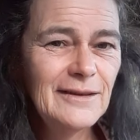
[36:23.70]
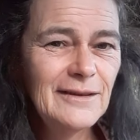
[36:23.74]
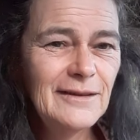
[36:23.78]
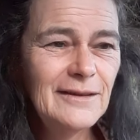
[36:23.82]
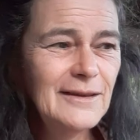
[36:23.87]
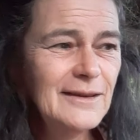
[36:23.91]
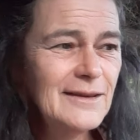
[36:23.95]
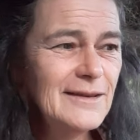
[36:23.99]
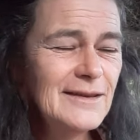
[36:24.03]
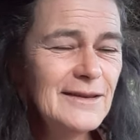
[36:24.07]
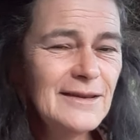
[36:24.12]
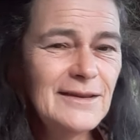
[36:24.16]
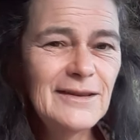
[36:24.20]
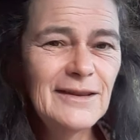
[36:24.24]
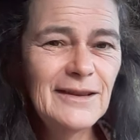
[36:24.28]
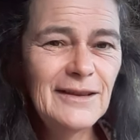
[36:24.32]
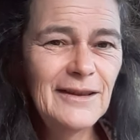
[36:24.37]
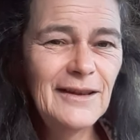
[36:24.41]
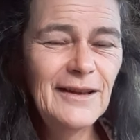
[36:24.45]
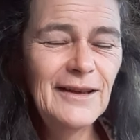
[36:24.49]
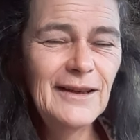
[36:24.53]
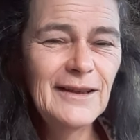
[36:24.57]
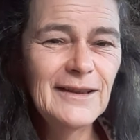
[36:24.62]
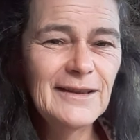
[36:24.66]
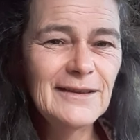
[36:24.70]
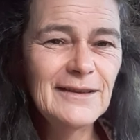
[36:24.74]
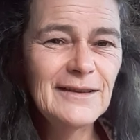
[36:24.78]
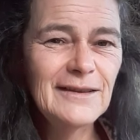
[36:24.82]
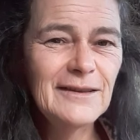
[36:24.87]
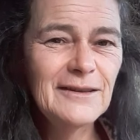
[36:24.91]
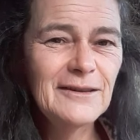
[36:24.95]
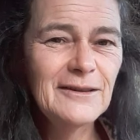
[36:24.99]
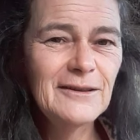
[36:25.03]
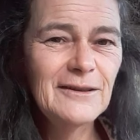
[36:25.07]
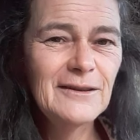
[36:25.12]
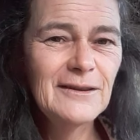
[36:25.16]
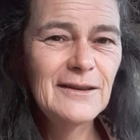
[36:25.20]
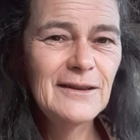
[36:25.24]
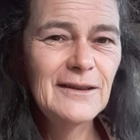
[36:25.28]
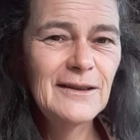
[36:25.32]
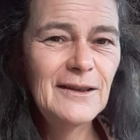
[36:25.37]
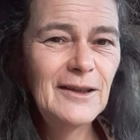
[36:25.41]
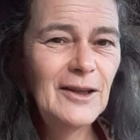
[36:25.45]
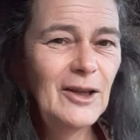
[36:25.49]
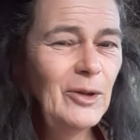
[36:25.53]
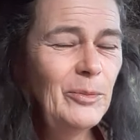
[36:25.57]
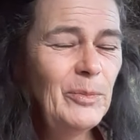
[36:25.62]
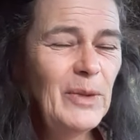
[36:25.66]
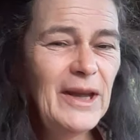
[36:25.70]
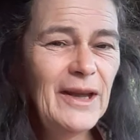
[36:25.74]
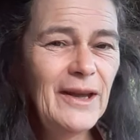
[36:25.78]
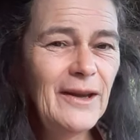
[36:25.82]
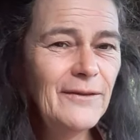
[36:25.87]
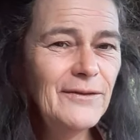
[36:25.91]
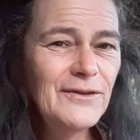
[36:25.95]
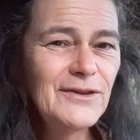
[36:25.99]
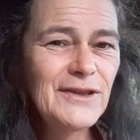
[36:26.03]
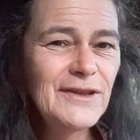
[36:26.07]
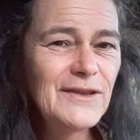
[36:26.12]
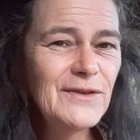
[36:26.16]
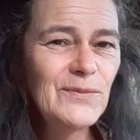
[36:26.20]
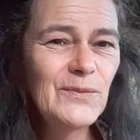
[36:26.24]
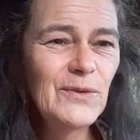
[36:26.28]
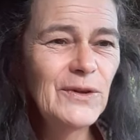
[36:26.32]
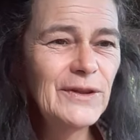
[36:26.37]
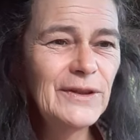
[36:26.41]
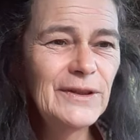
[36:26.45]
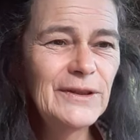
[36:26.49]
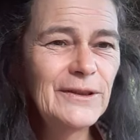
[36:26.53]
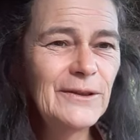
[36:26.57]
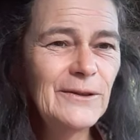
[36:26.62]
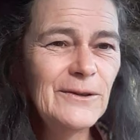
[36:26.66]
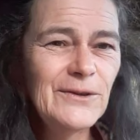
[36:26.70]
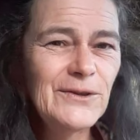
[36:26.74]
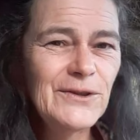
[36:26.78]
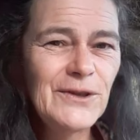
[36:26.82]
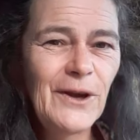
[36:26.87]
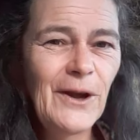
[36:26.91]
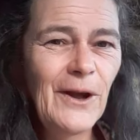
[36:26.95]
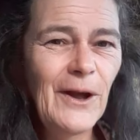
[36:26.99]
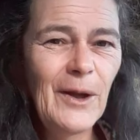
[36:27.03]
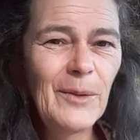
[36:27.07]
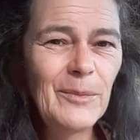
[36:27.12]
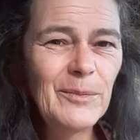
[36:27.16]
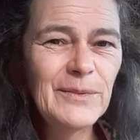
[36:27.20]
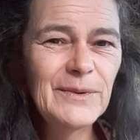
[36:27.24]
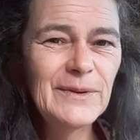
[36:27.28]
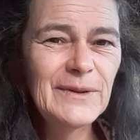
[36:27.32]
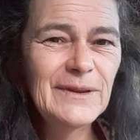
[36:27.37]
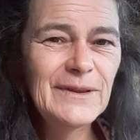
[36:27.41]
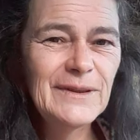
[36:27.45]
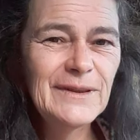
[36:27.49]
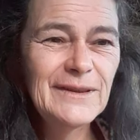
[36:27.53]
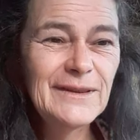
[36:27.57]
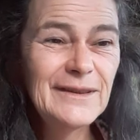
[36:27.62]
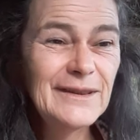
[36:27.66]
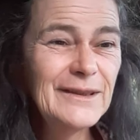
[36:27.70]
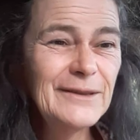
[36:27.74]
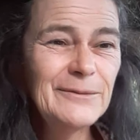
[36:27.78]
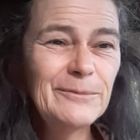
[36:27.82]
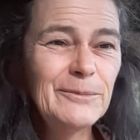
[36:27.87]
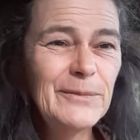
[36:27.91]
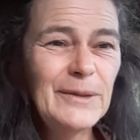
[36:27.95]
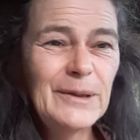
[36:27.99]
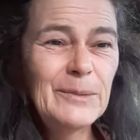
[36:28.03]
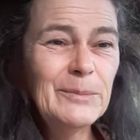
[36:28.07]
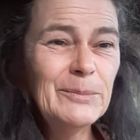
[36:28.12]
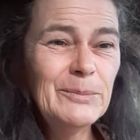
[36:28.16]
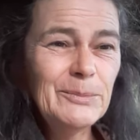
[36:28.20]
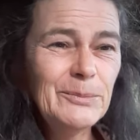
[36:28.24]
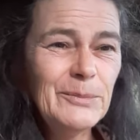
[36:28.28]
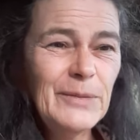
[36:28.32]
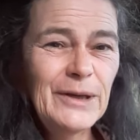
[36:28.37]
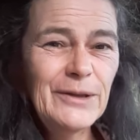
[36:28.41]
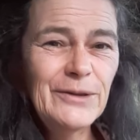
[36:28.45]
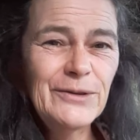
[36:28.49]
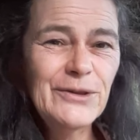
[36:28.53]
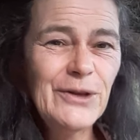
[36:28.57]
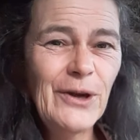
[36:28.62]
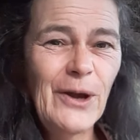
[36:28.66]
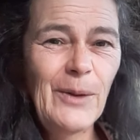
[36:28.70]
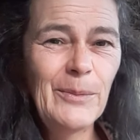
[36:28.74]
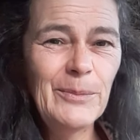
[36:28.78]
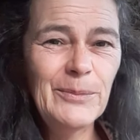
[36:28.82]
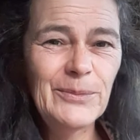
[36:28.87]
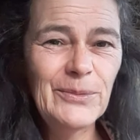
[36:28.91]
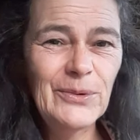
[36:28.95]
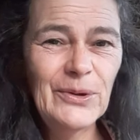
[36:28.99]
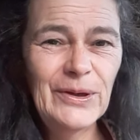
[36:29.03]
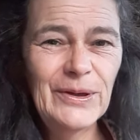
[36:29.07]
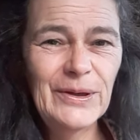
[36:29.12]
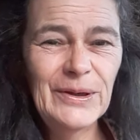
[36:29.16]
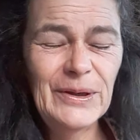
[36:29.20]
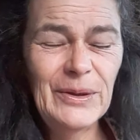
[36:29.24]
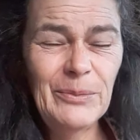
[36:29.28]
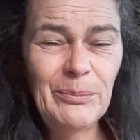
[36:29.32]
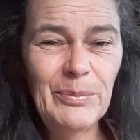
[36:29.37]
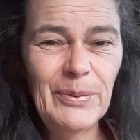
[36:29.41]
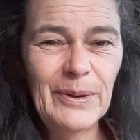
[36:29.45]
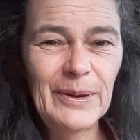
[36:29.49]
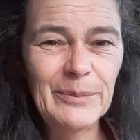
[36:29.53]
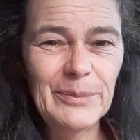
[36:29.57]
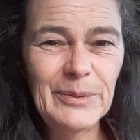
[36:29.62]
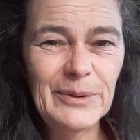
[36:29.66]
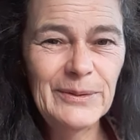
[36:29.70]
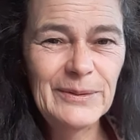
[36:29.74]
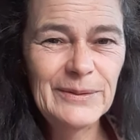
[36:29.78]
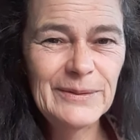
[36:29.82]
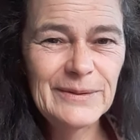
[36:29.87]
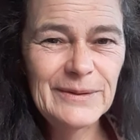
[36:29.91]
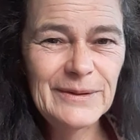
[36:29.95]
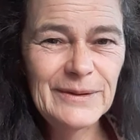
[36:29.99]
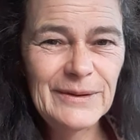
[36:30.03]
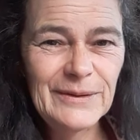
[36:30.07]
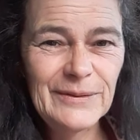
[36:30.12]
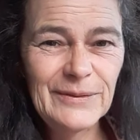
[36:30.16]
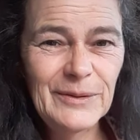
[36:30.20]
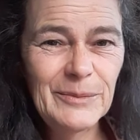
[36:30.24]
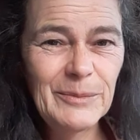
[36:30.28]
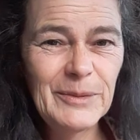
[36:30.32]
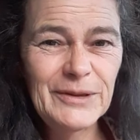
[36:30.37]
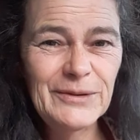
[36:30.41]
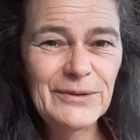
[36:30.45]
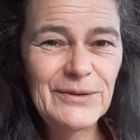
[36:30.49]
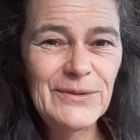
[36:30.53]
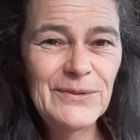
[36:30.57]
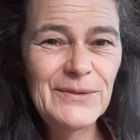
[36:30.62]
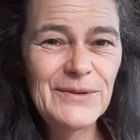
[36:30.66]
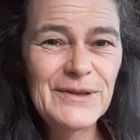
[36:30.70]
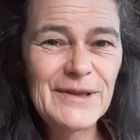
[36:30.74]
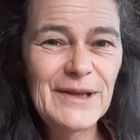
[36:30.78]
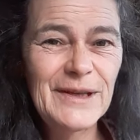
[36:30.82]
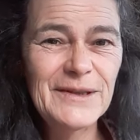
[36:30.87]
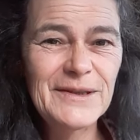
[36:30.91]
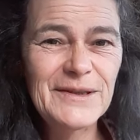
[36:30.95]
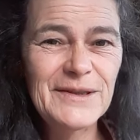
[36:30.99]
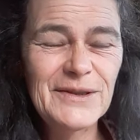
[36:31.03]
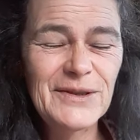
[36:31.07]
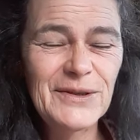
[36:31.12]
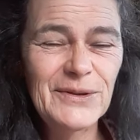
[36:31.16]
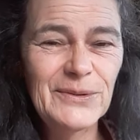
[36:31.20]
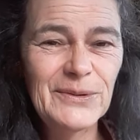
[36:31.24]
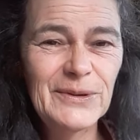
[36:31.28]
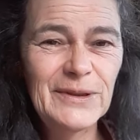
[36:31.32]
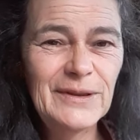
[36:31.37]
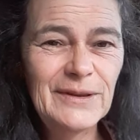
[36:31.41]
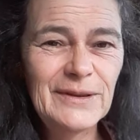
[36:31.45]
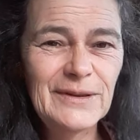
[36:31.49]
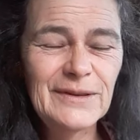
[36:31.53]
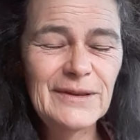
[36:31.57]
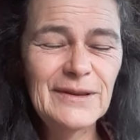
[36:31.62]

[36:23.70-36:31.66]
Listen to God. You may have just one little job. My job, reading the Bible, giving my two cents to it.